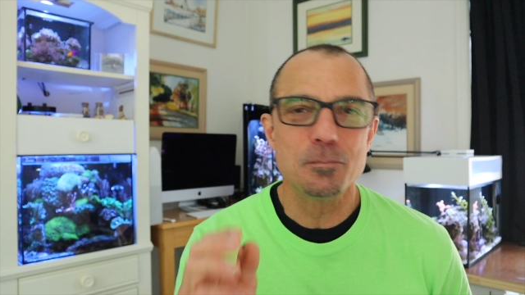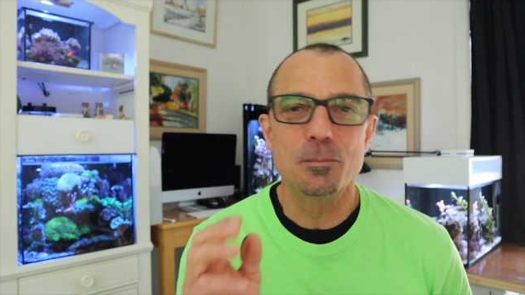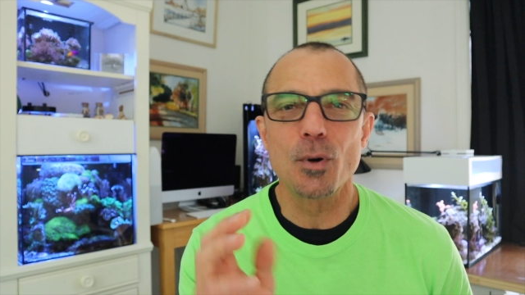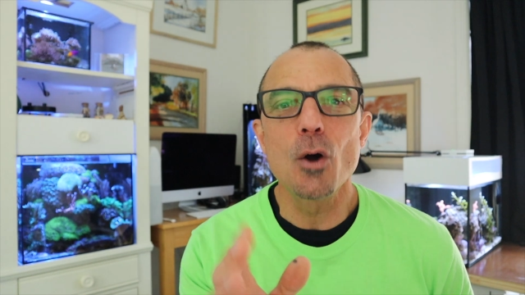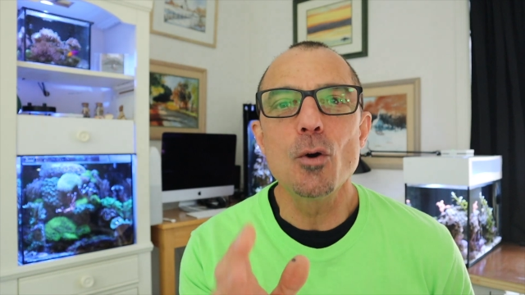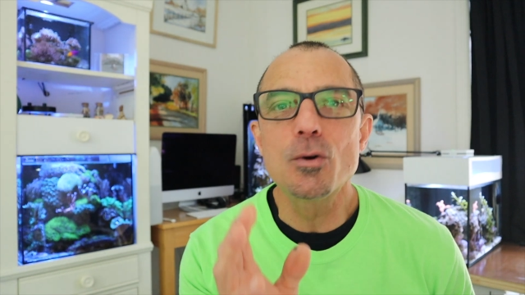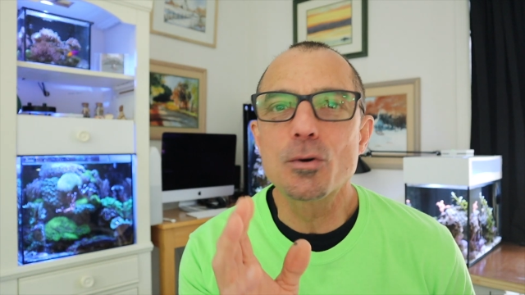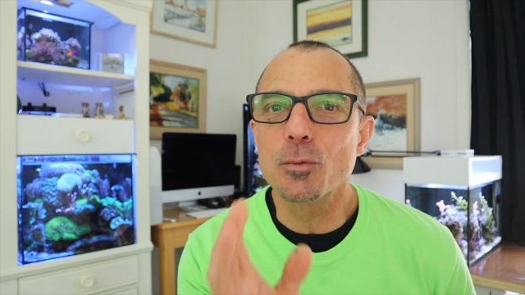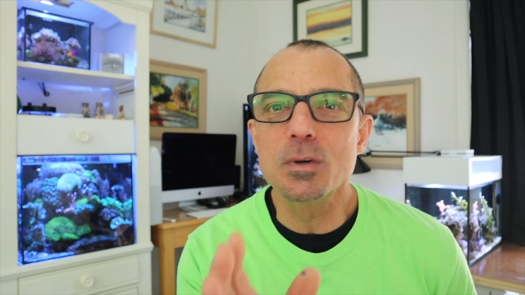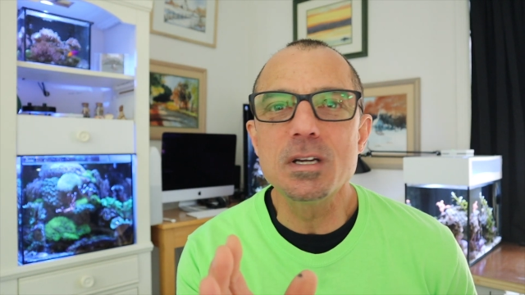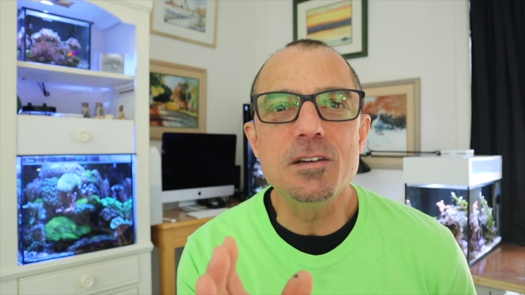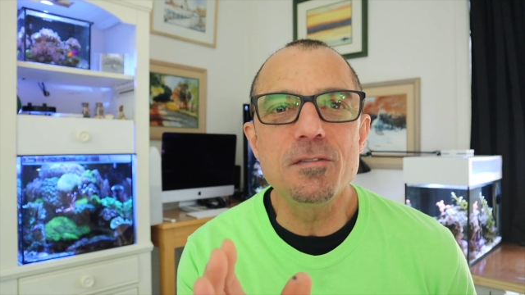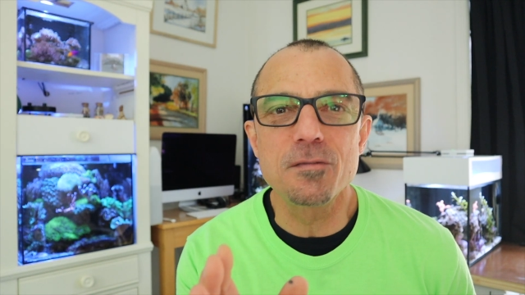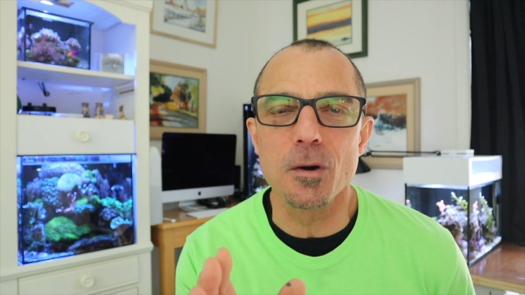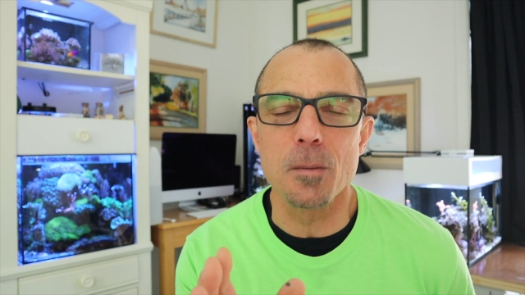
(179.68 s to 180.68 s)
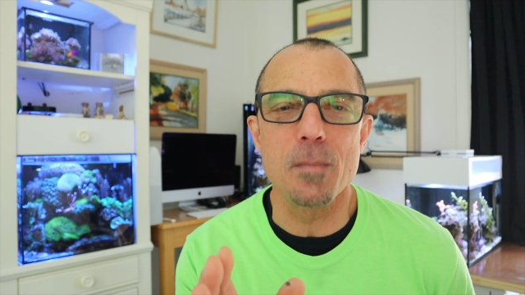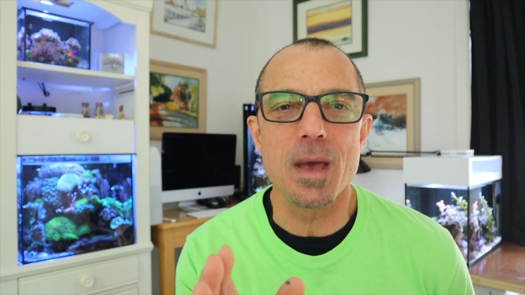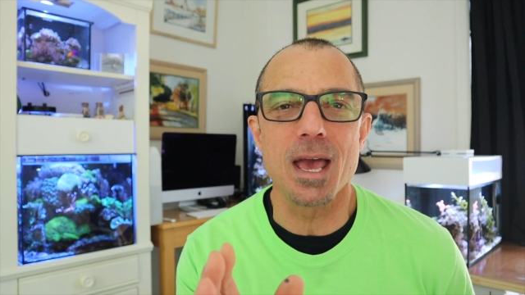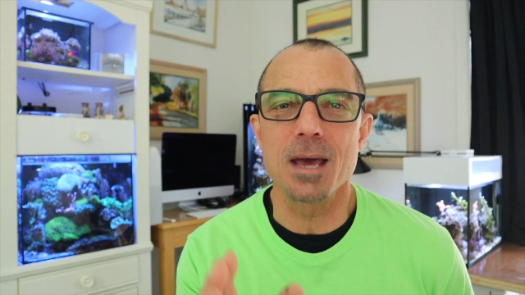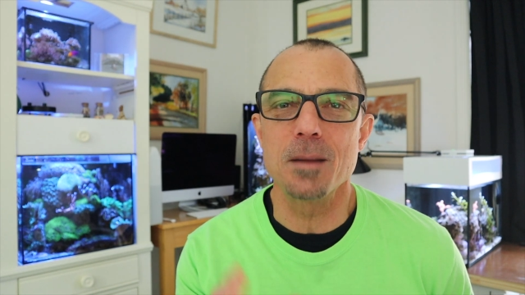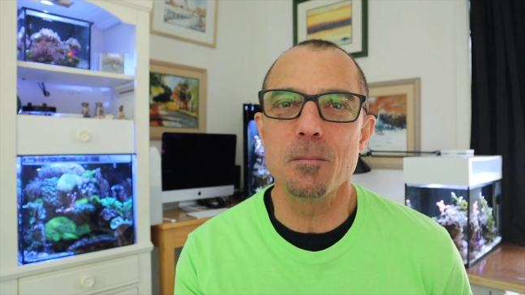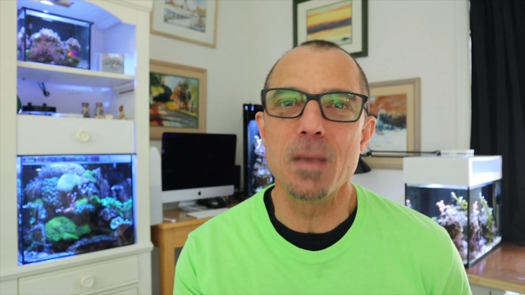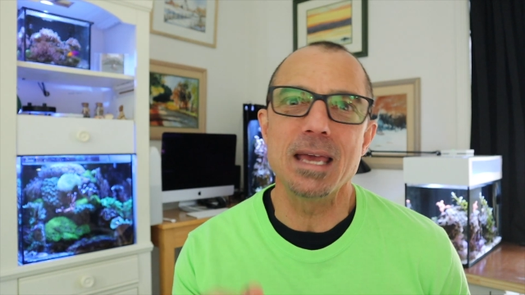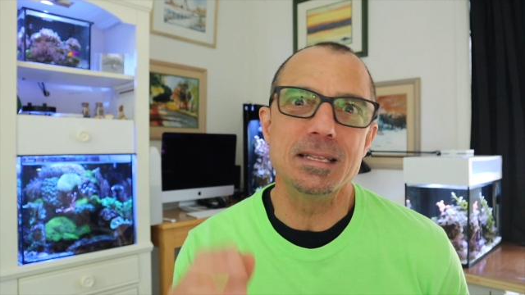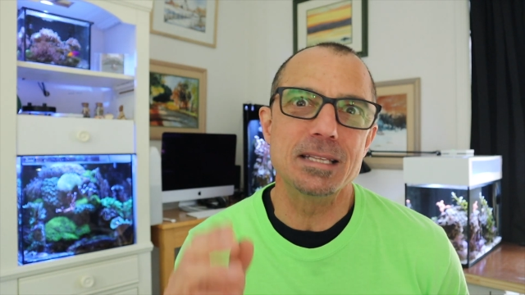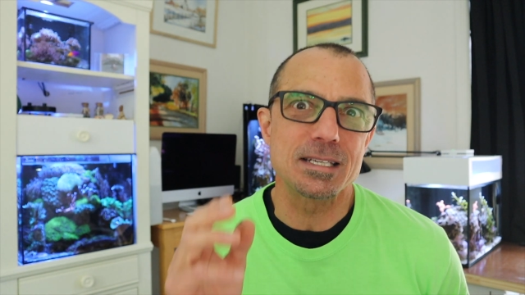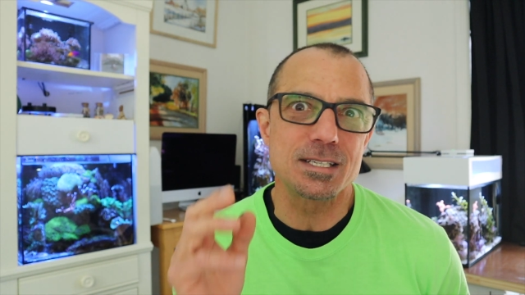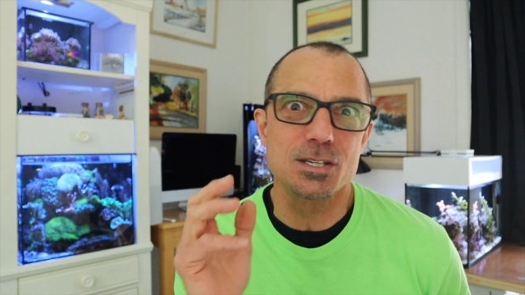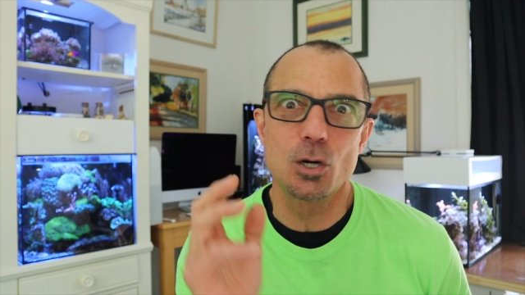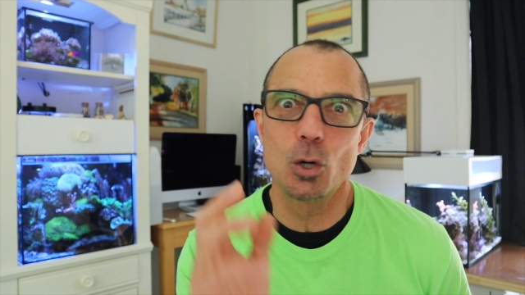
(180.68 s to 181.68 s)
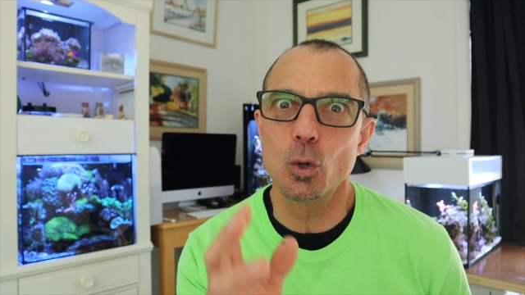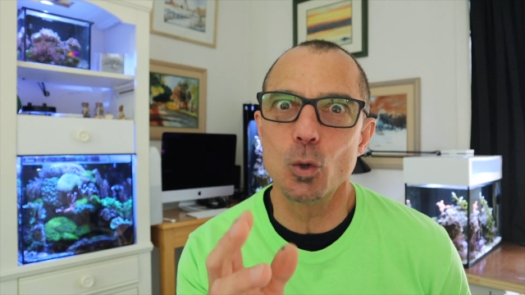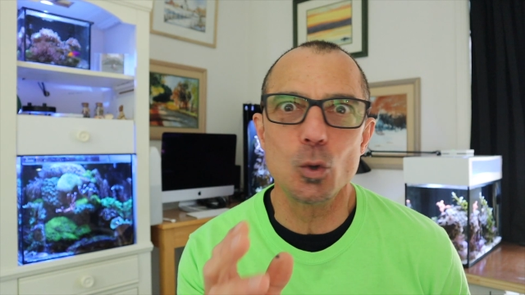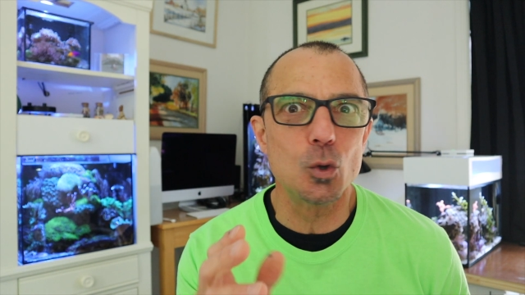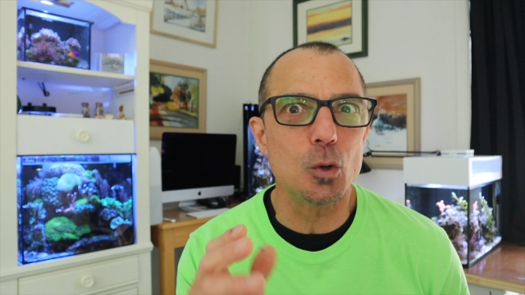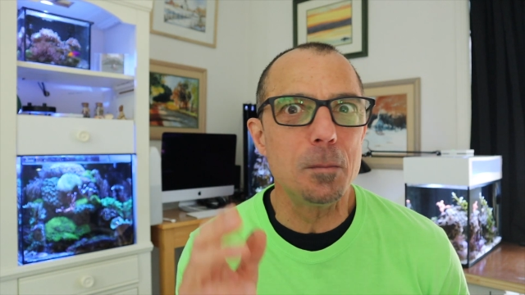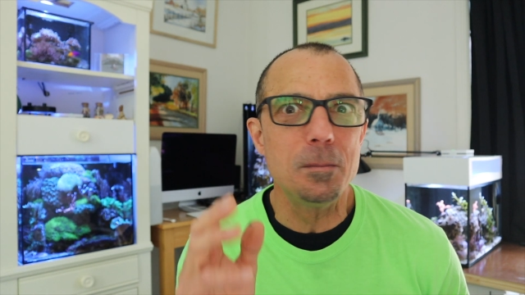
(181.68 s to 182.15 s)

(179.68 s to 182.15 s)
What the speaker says: Broke Reefer Man made this cool